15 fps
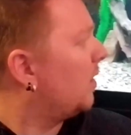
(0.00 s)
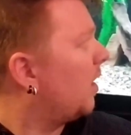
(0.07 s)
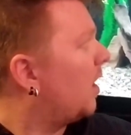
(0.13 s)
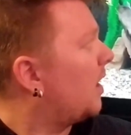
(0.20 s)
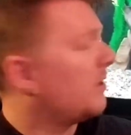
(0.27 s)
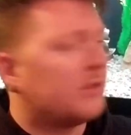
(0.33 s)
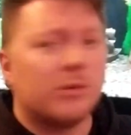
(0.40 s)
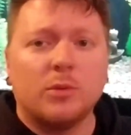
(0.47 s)
All
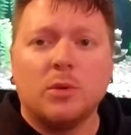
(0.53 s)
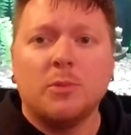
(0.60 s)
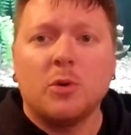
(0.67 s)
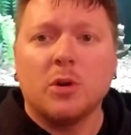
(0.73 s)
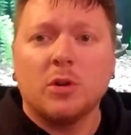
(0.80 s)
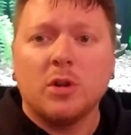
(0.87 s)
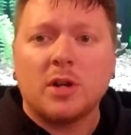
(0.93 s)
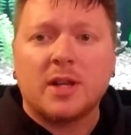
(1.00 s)
right, so one more
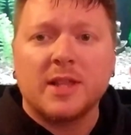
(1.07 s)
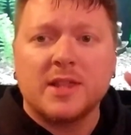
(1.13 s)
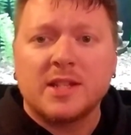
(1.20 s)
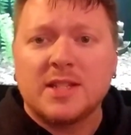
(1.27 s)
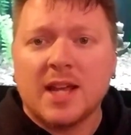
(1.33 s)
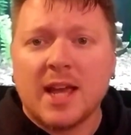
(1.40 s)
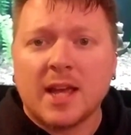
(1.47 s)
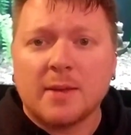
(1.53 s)
look at the
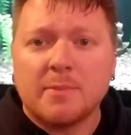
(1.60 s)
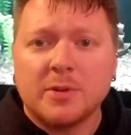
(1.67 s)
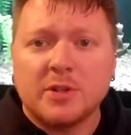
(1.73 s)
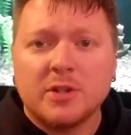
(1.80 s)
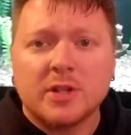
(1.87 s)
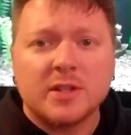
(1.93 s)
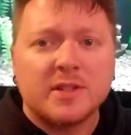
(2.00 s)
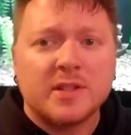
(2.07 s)
tank, but
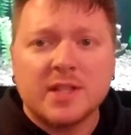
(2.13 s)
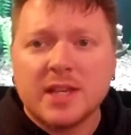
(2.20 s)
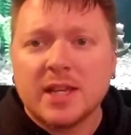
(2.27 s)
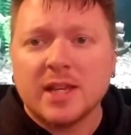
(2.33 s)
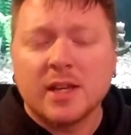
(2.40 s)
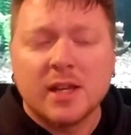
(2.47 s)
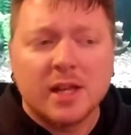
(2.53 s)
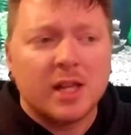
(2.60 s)
you can see